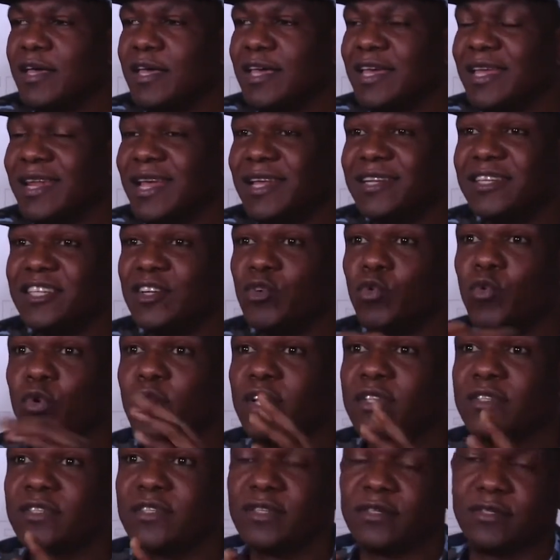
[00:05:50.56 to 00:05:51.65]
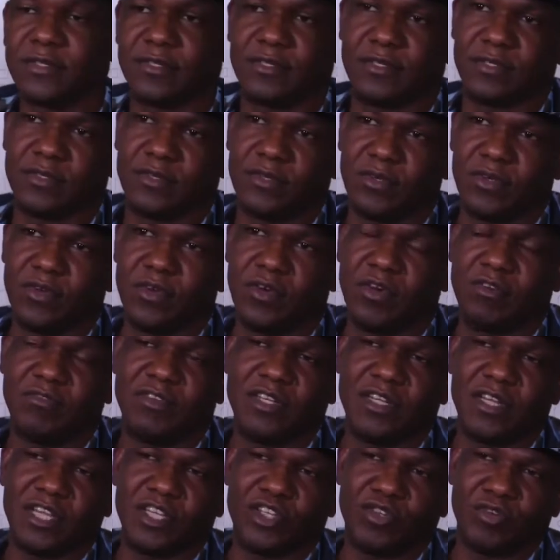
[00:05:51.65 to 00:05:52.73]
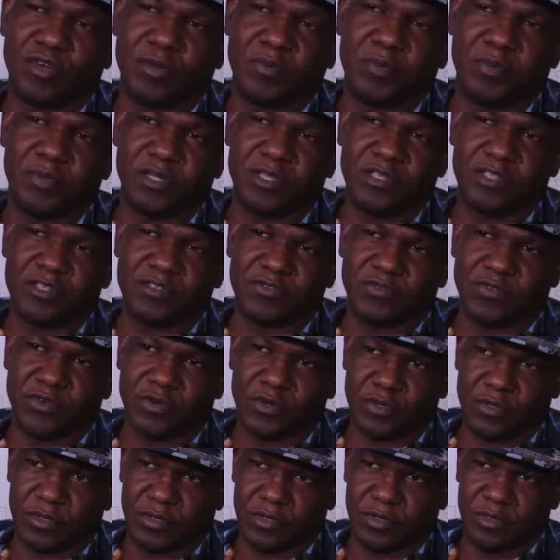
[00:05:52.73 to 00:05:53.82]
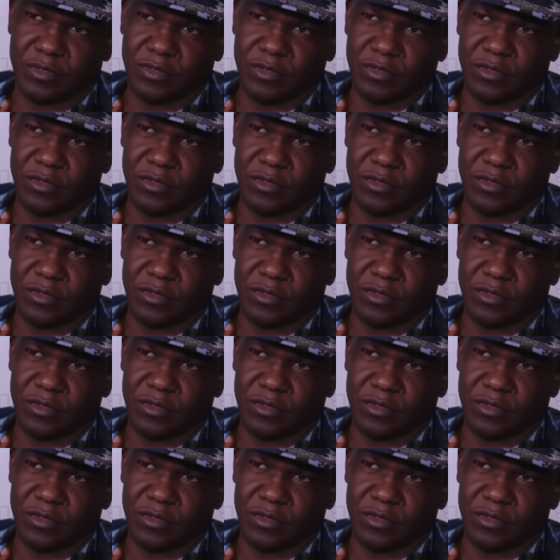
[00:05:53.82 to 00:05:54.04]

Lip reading: inadequacies of the Nigeria Police Force,